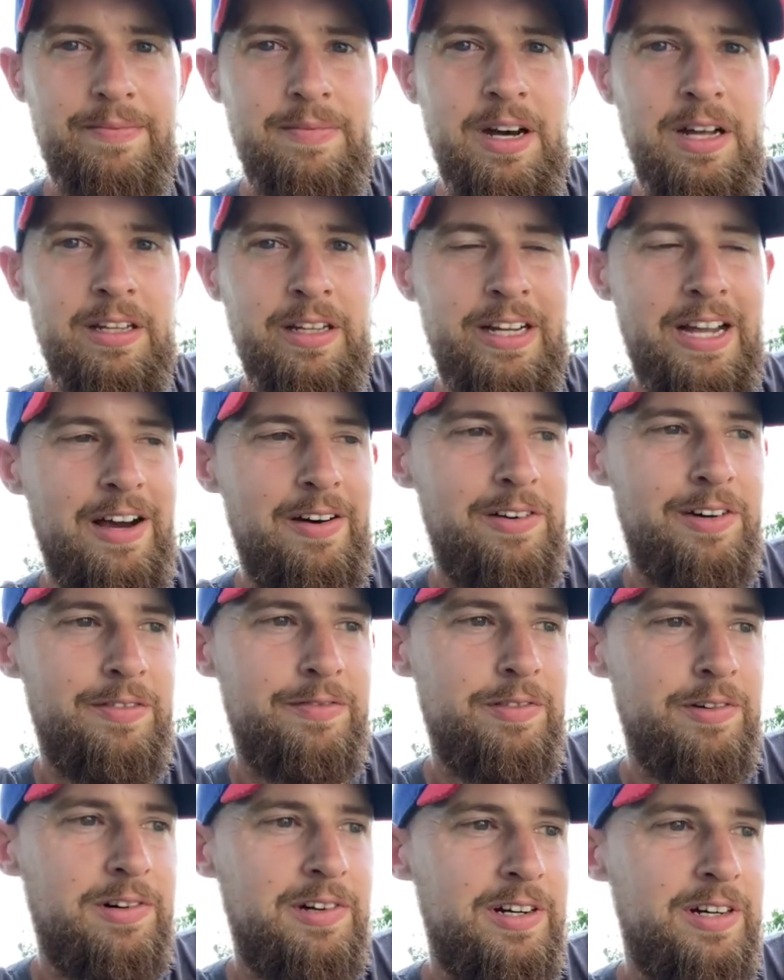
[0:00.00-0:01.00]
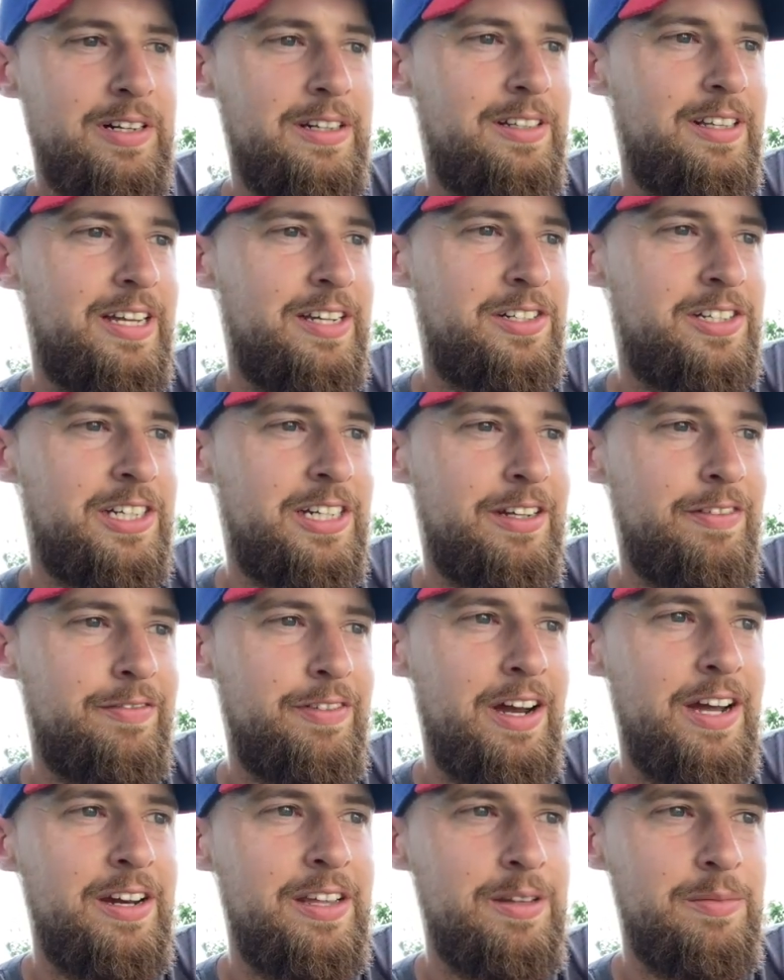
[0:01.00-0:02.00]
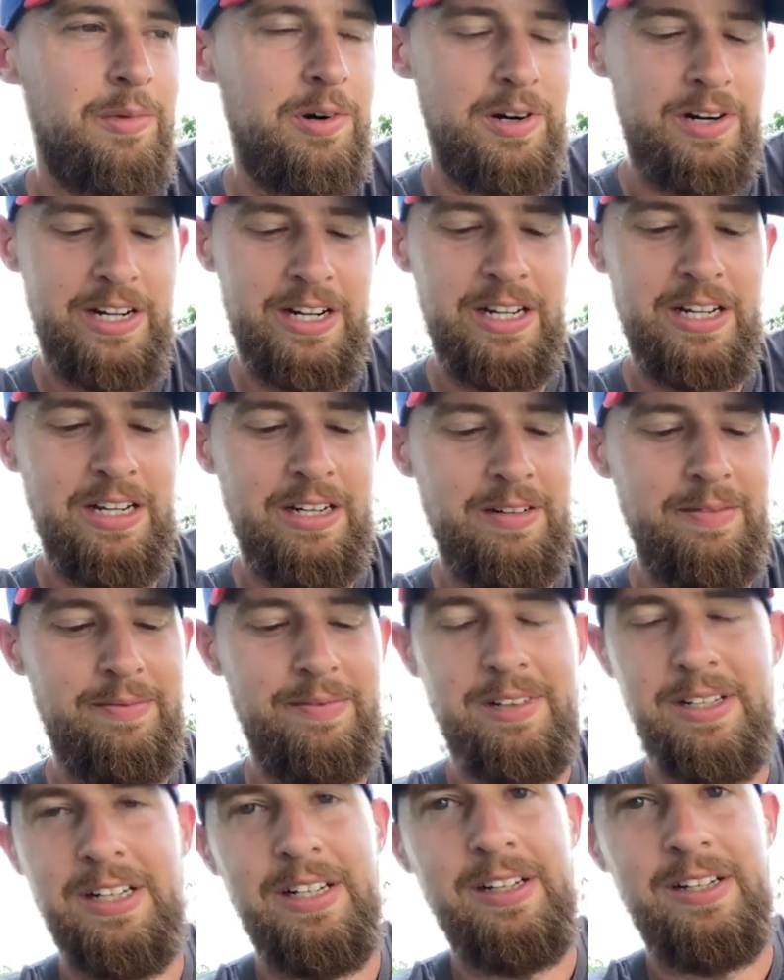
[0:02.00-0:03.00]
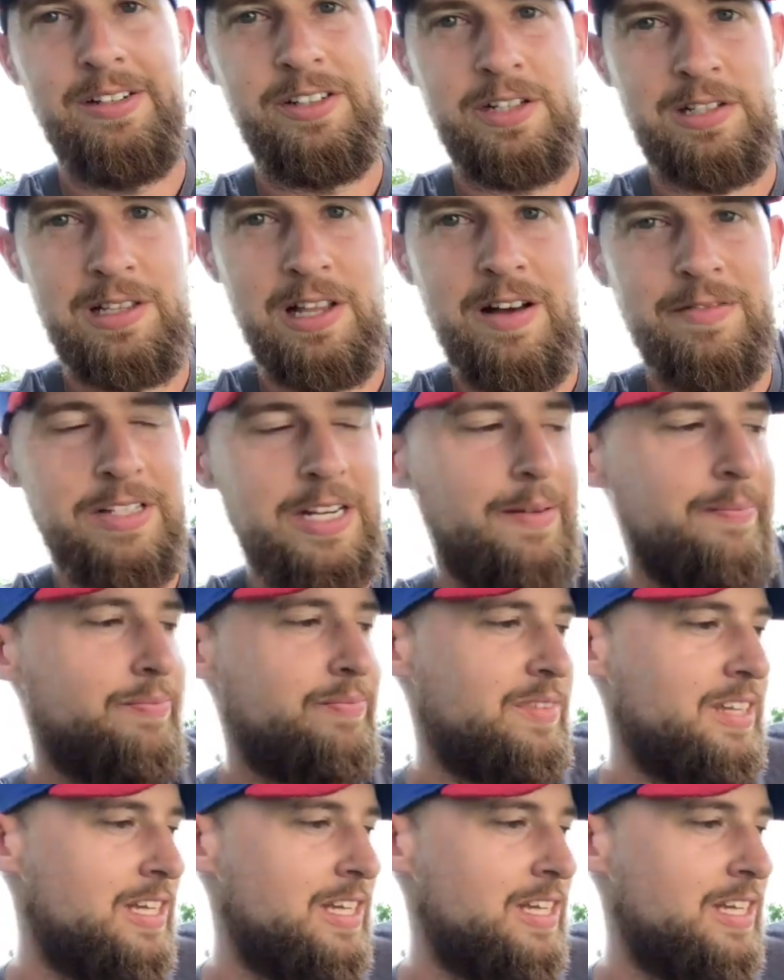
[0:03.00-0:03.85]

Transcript: on the counter for her that she can find in the morning and just loves it.